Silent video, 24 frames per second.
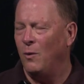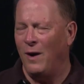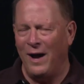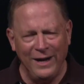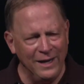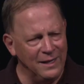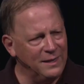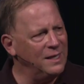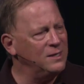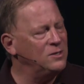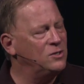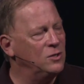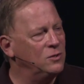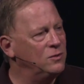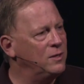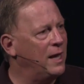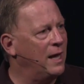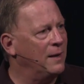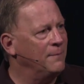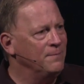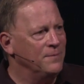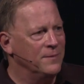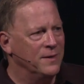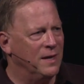Why did they do
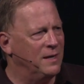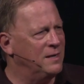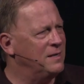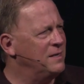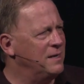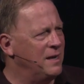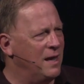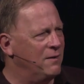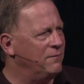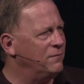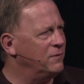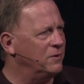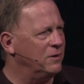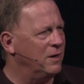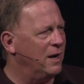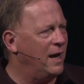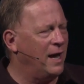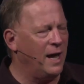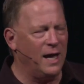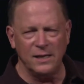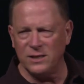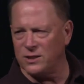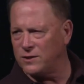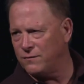that and never
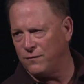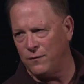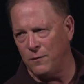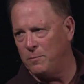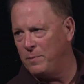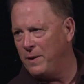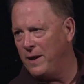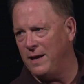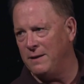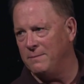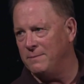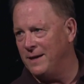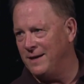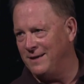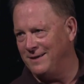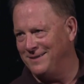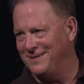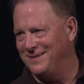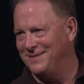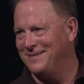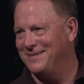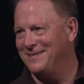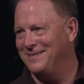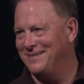ask for
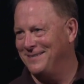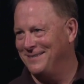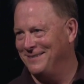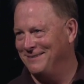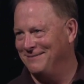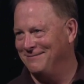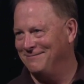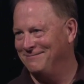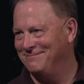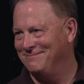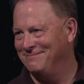payment?